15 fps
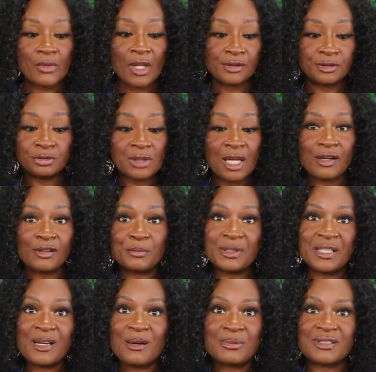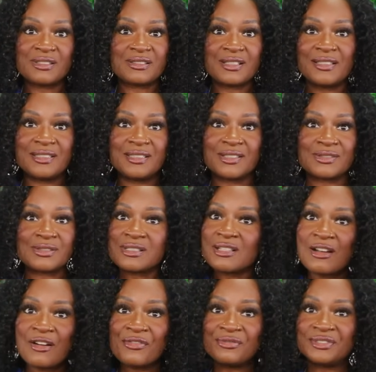You're not going to be able to stay to
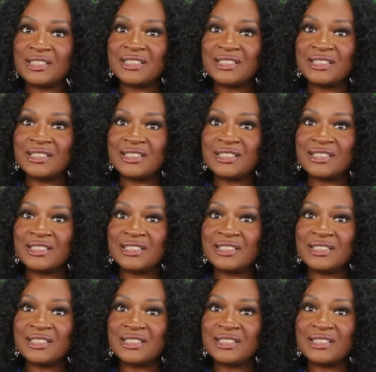yourself